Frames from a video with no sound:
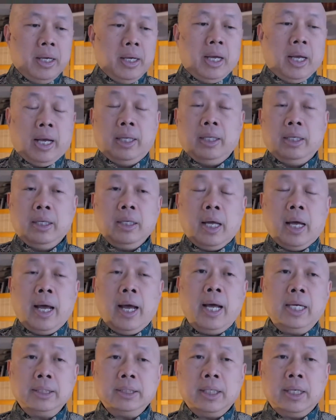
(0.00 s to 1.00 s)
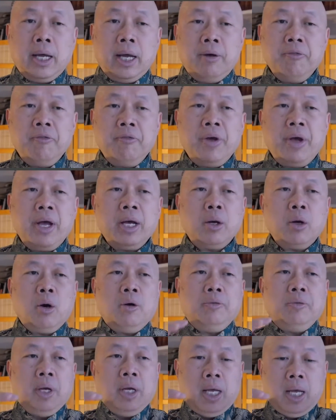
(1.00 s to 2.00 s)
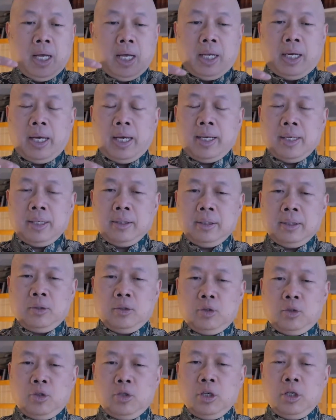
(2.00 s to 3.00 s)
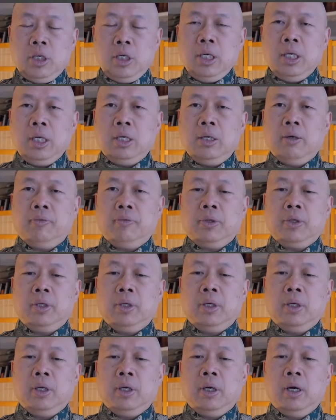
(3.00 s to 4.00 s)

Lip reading: And it has an effect of letting the qi of the